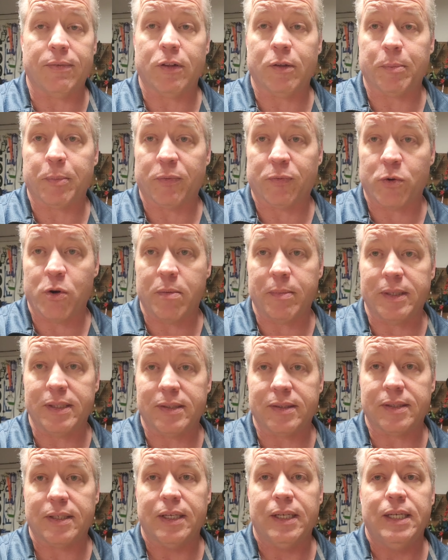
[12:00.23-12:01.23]
level of
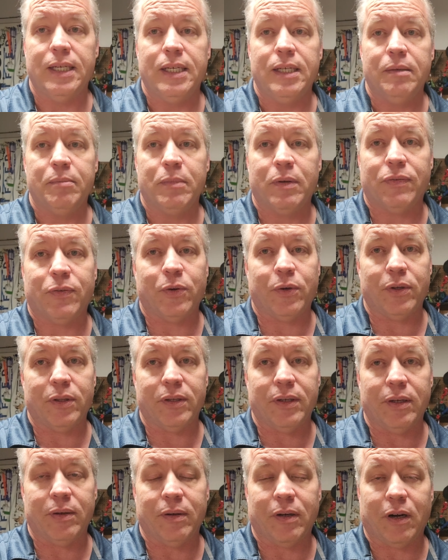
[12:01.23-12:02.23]
performance before
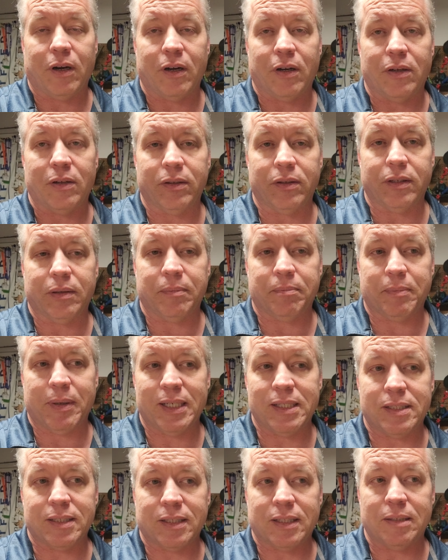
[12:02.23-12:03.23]
they are
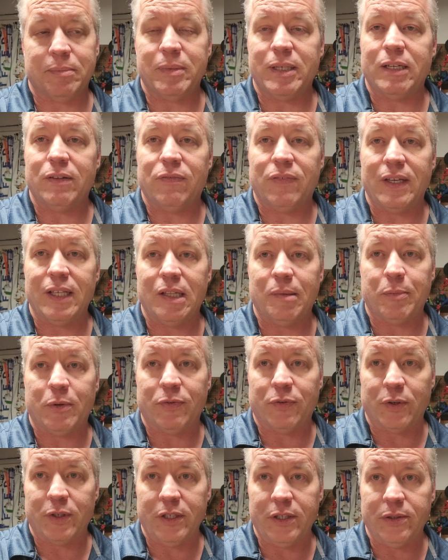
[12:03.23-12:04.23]
basically made
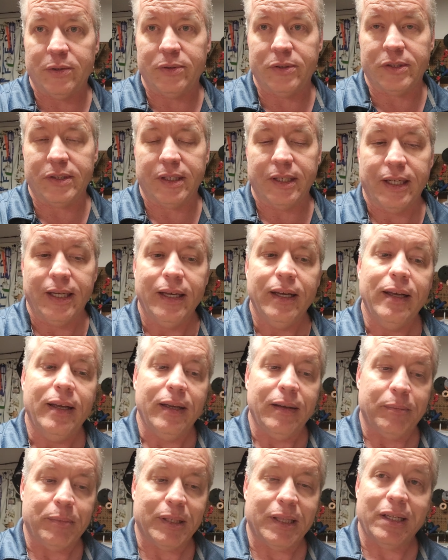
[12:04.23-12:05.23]
available for use.
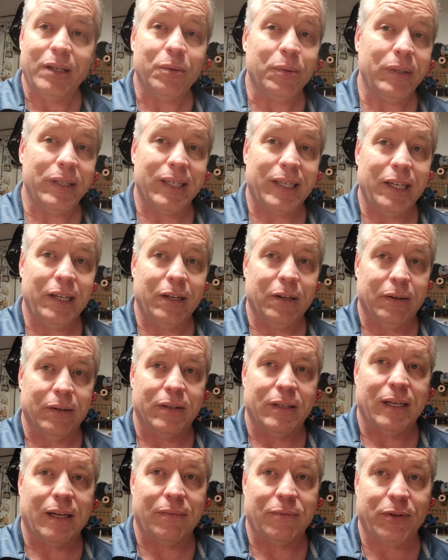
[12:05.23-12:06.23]
But they don't really care
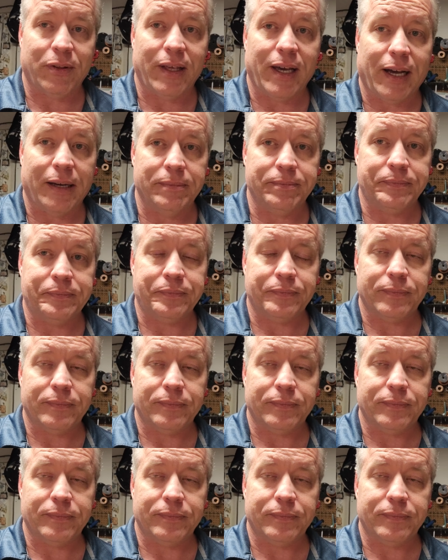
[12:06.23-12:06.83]
after that.